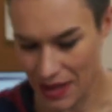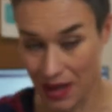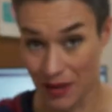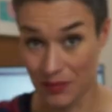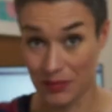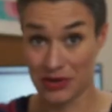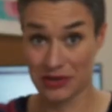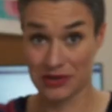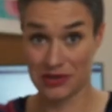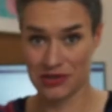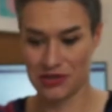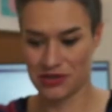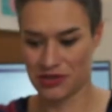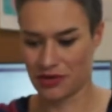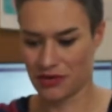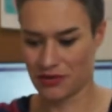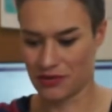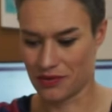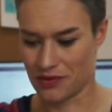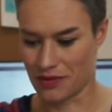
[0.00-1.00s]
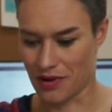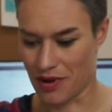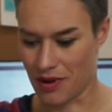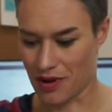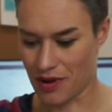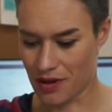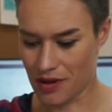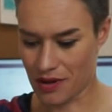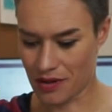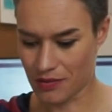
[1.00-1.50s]
I'm gonna show you
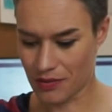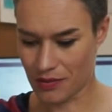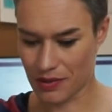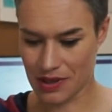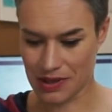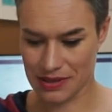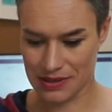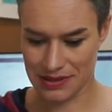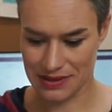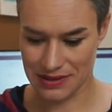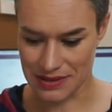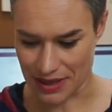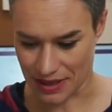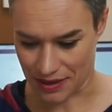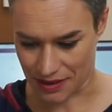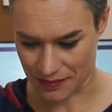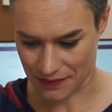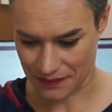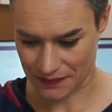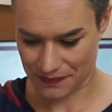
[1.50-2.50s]
all what's there.